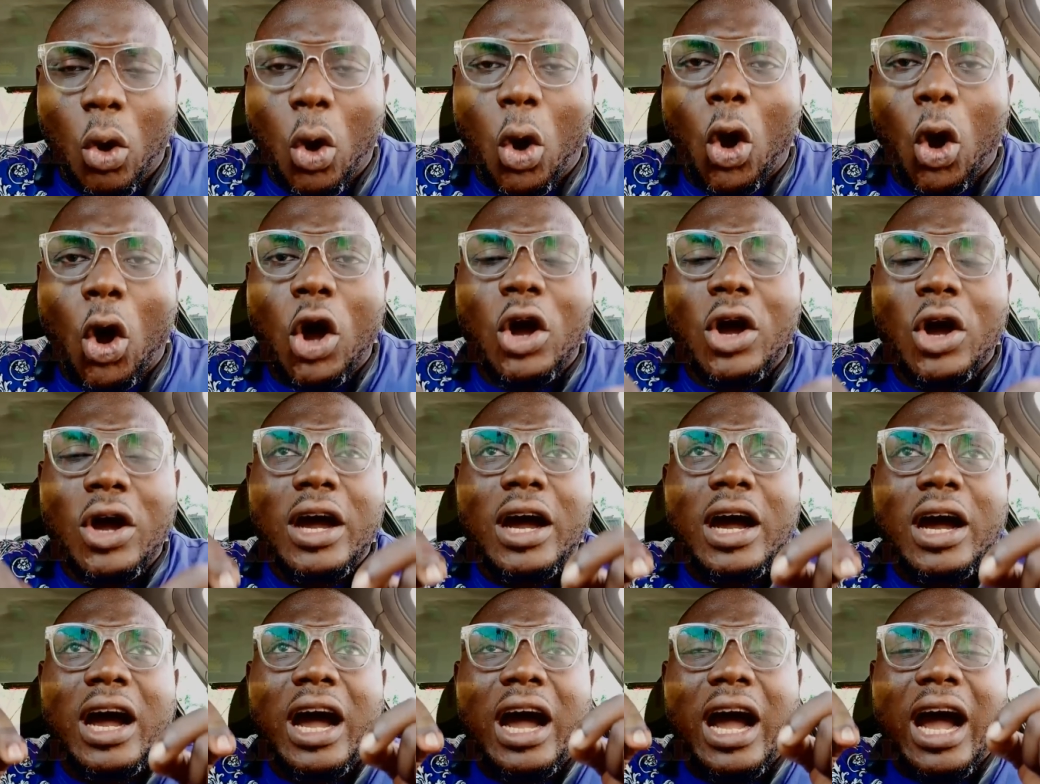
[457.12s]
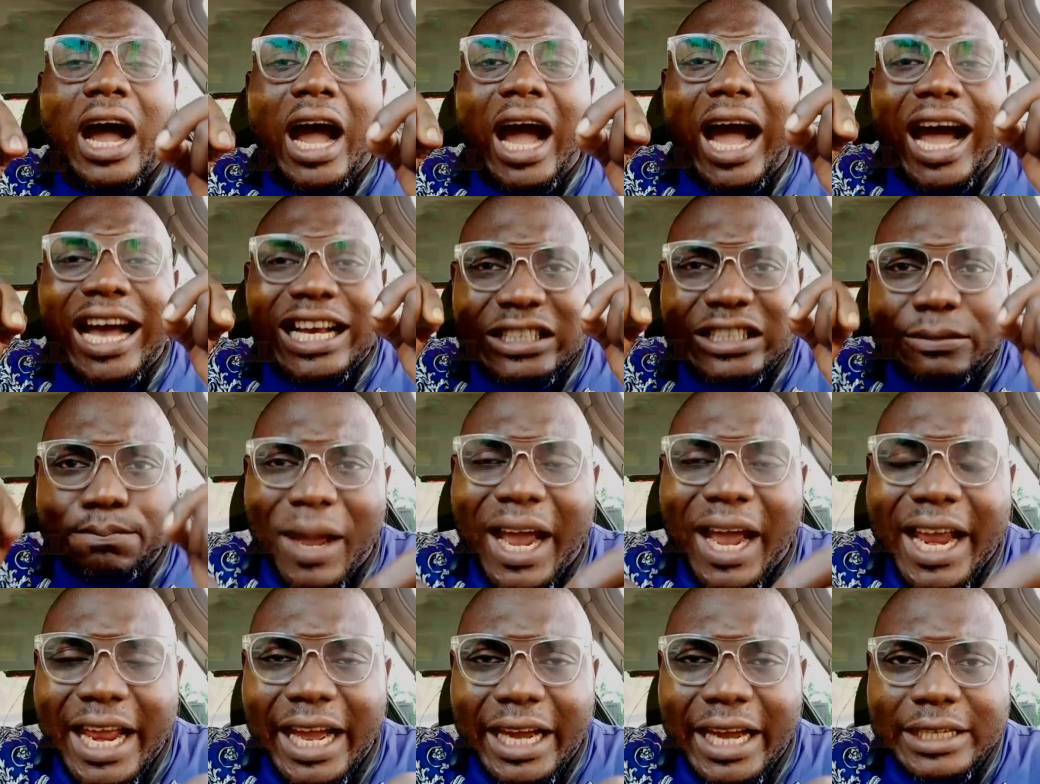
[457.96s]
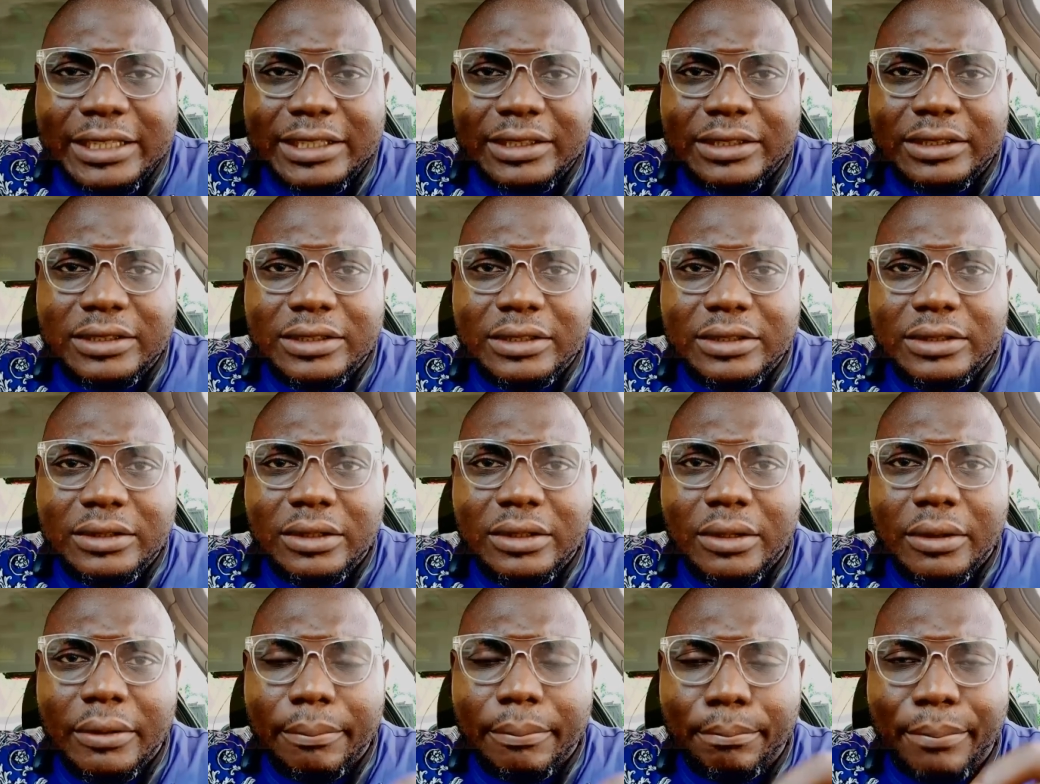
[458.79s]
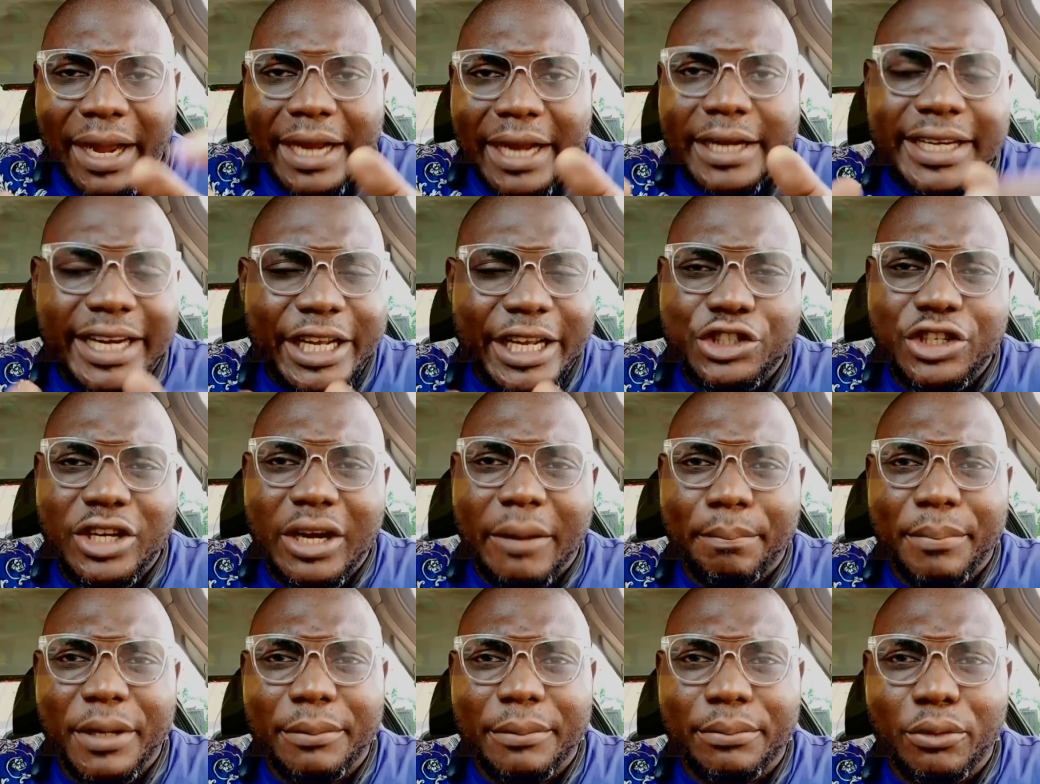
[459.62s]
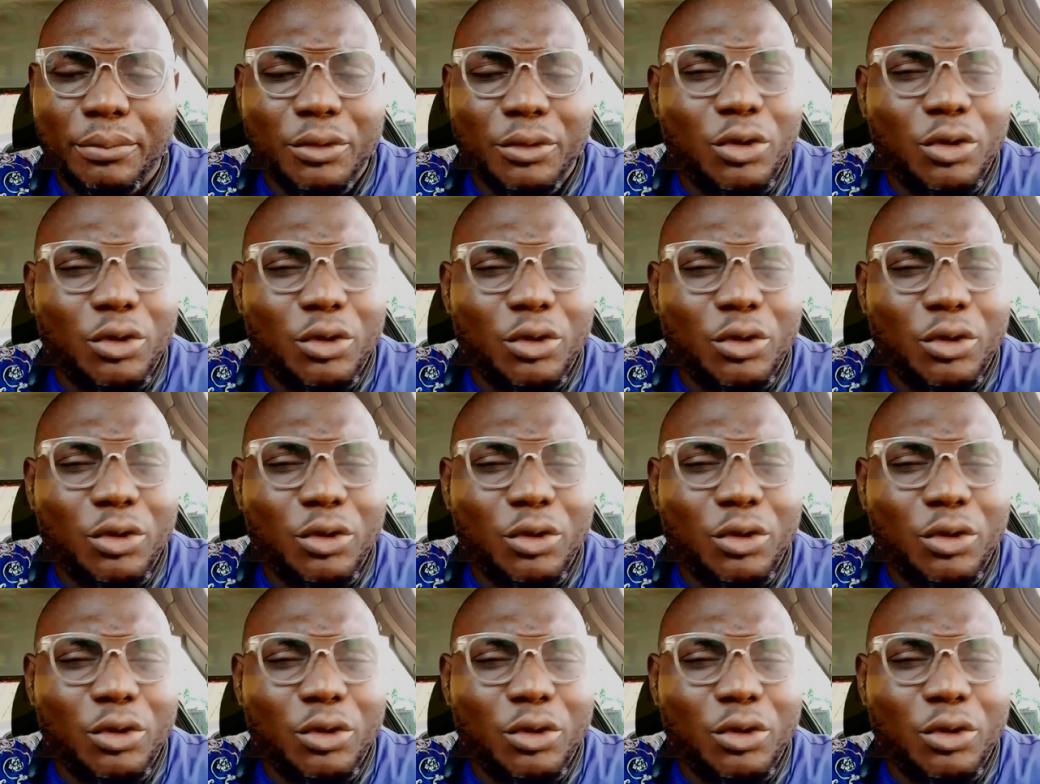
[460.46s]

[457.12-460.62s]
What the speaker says: or aspired by the Nigerian people.